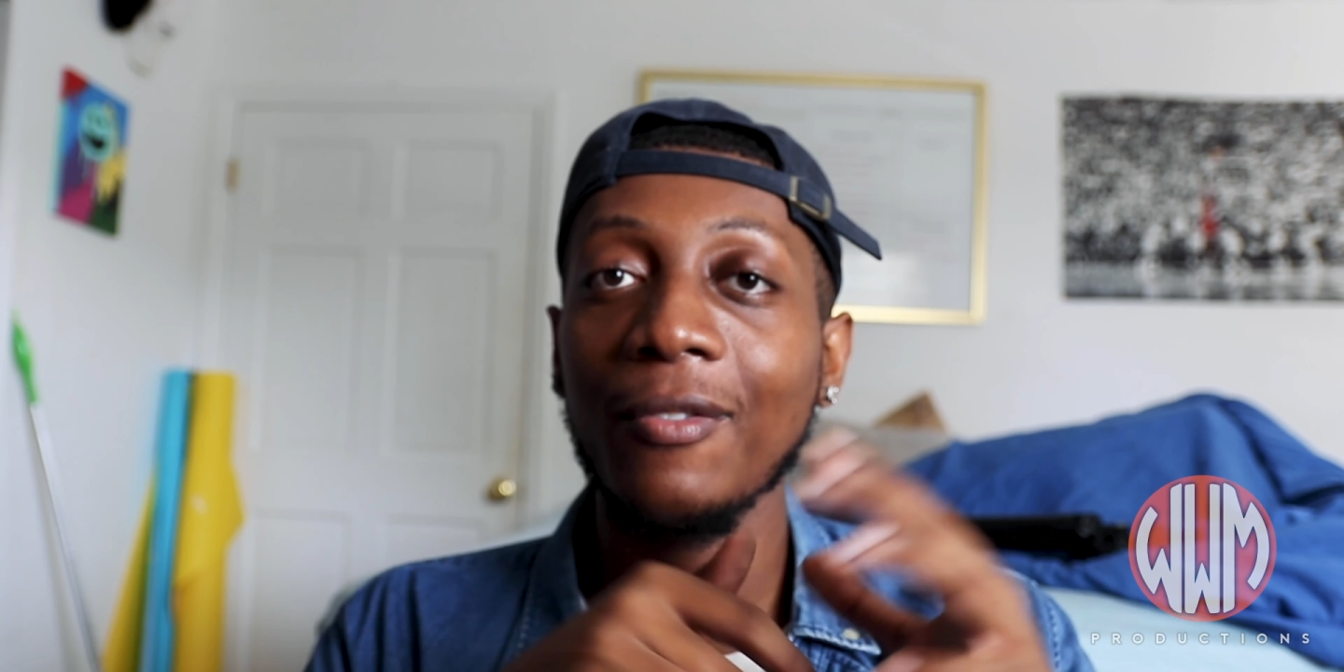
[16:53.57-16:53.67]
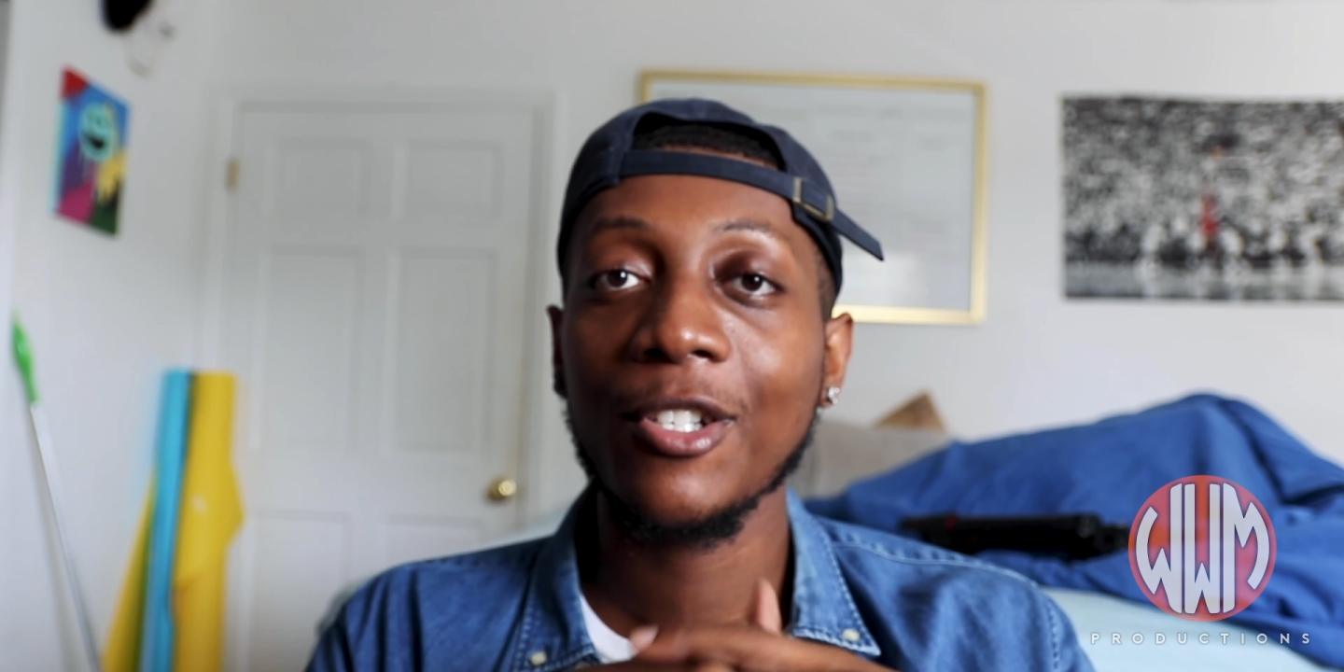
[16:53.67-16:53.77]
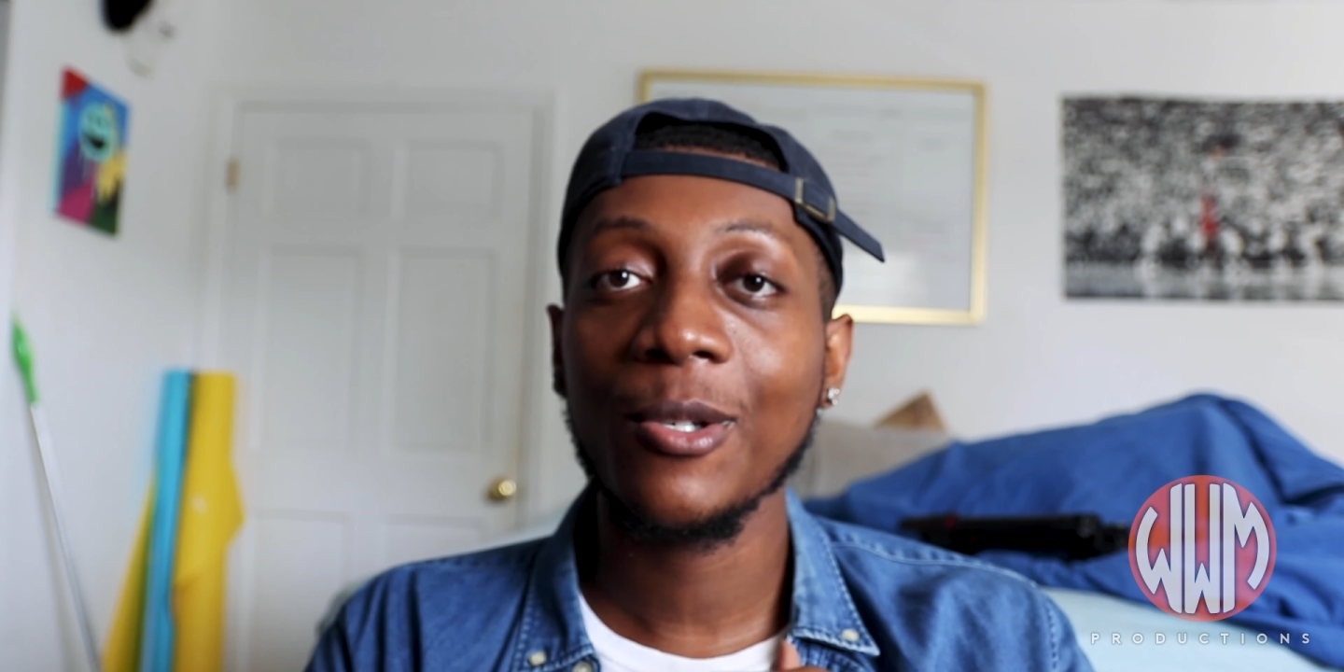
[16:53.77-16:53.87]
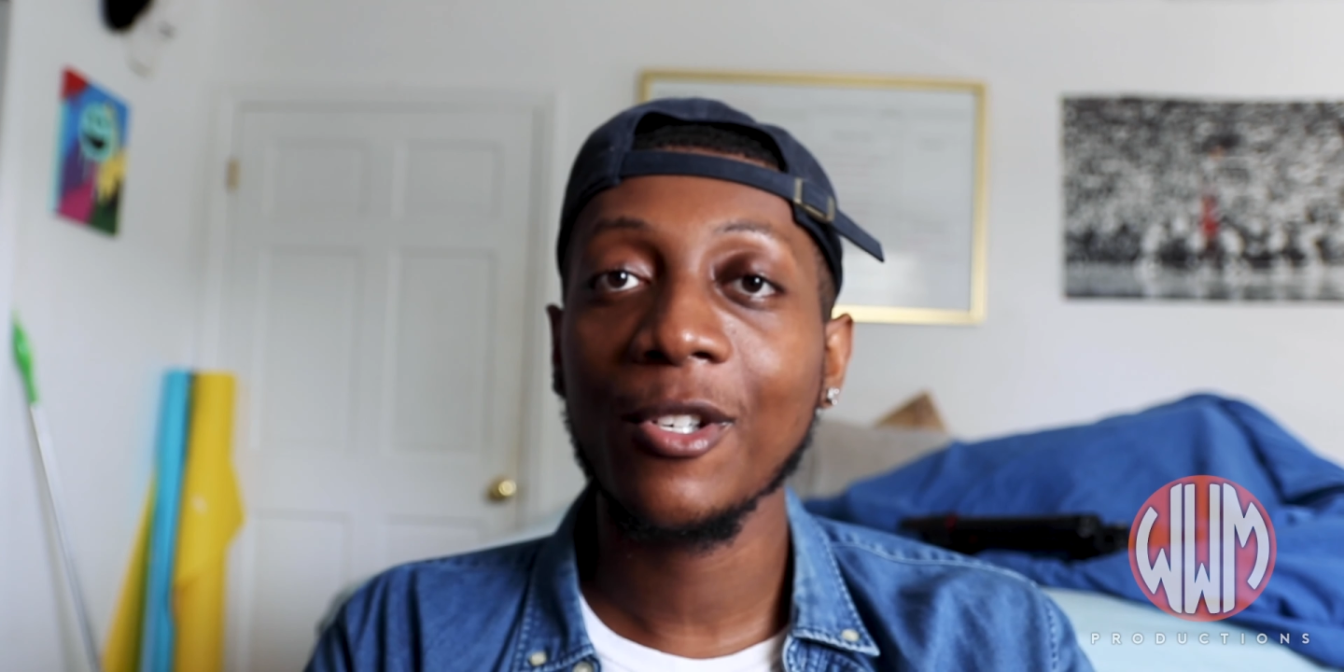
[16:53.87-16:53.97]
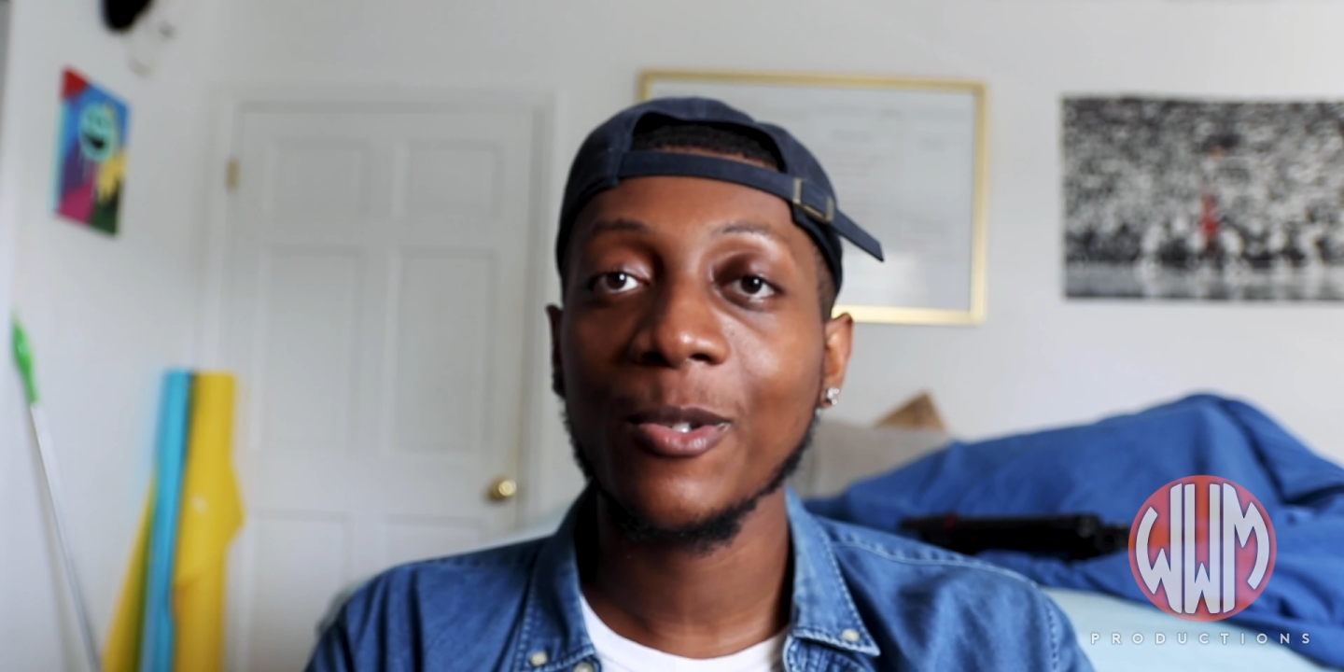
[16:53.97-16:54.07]
if you're
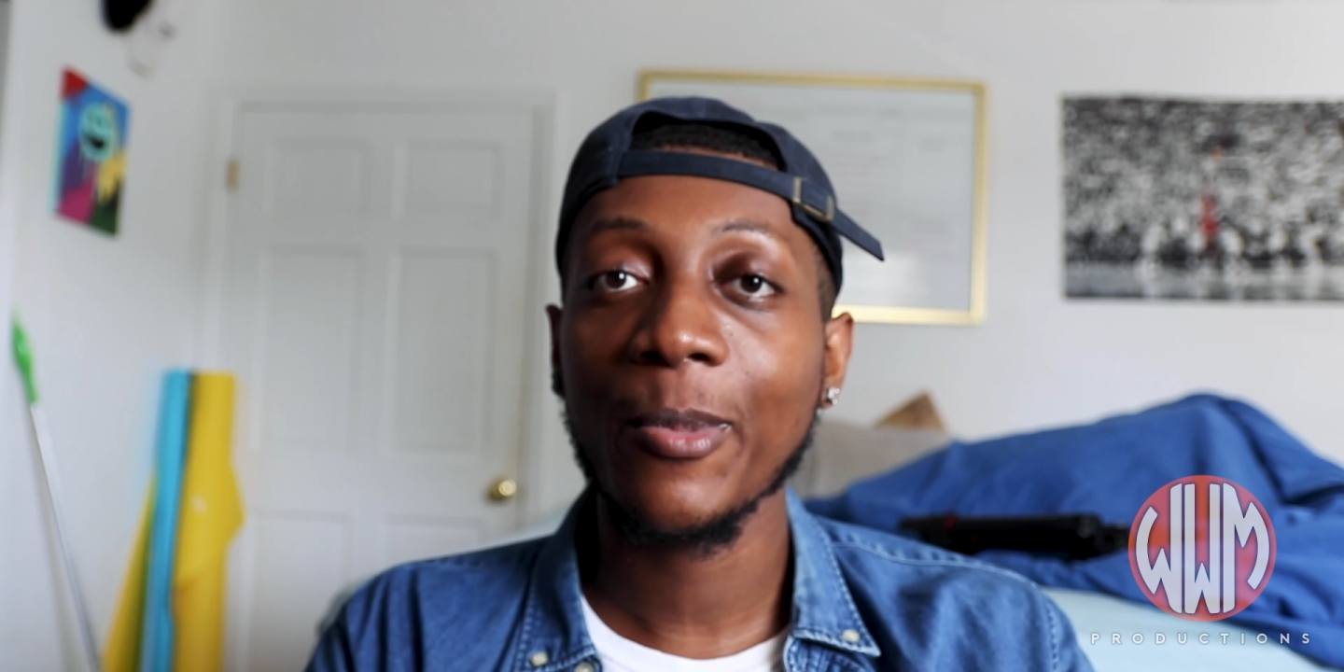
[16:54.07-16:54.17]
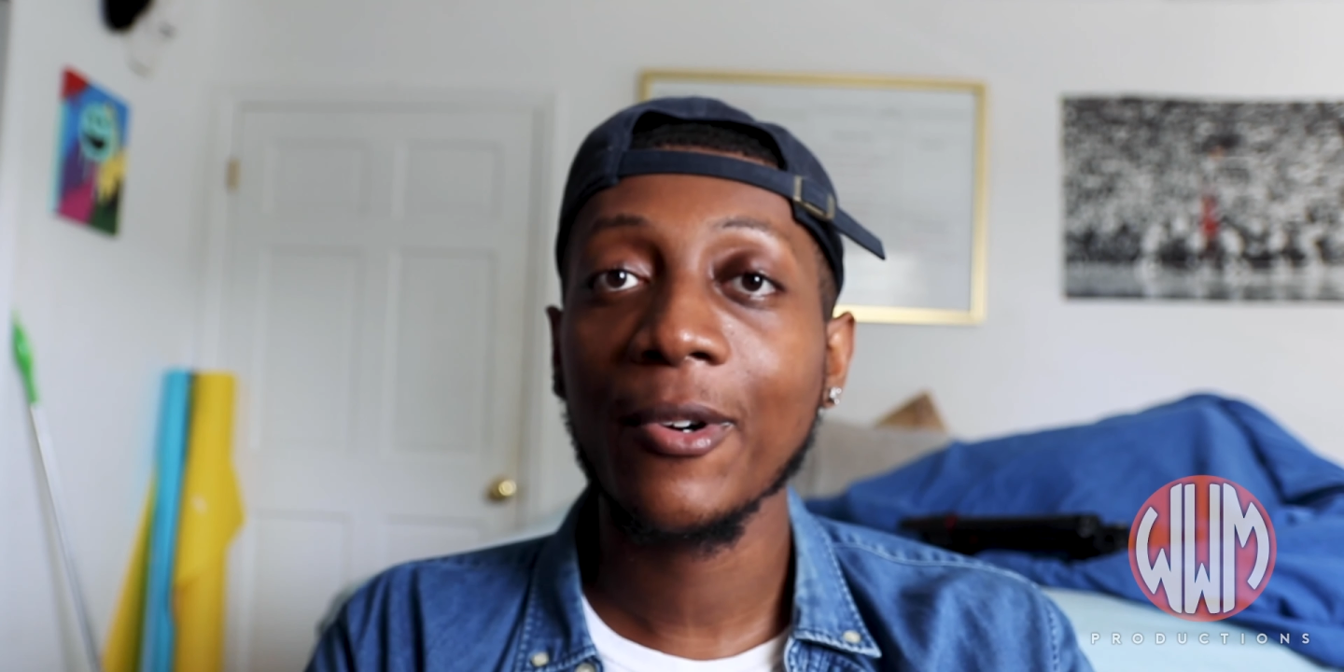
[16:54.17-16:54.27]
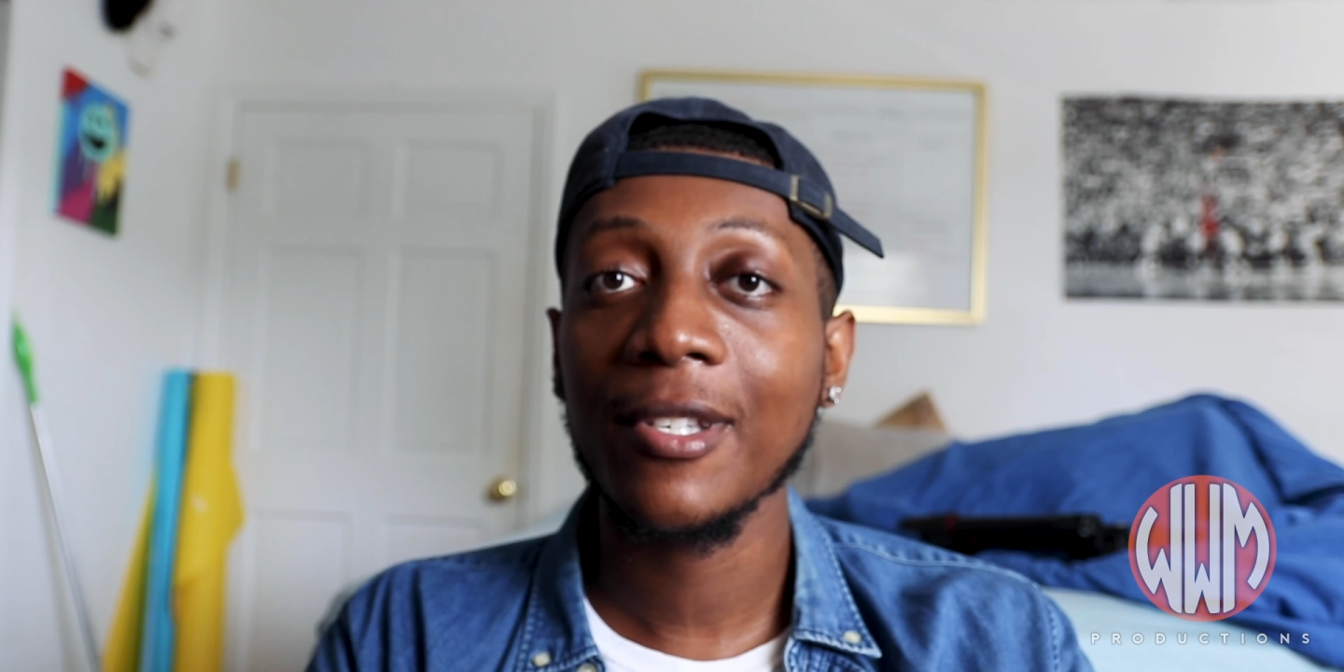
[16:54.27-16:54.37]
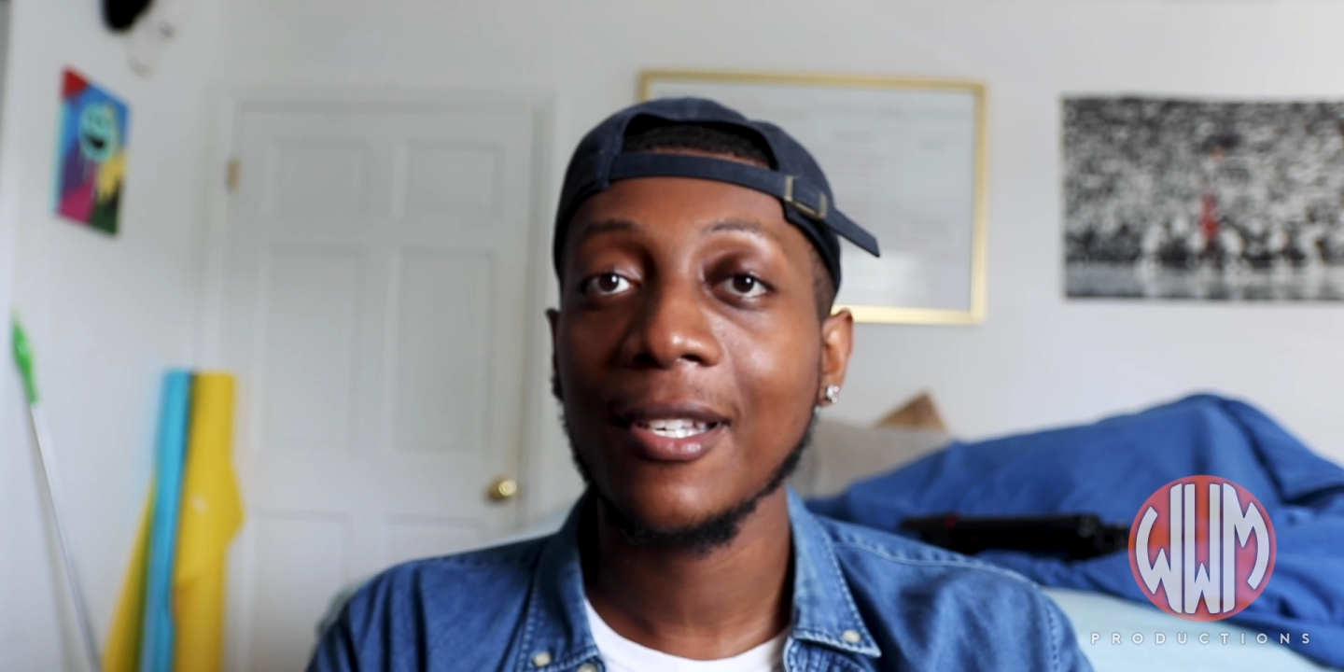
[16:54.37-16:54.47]
shooting sports